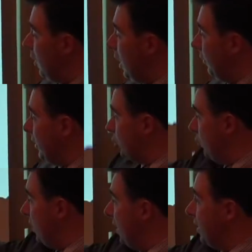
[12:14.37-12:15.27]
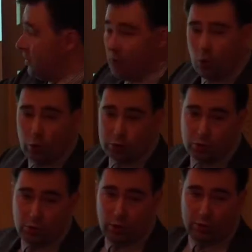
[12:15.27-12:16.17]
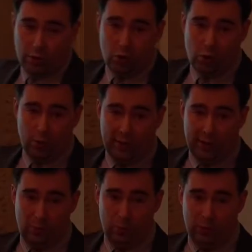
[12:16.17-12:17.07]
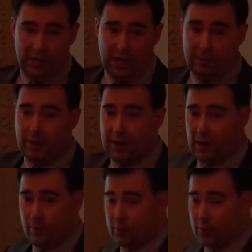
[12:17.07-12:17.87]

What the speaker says: are rich today, they also don't know who they will become, and in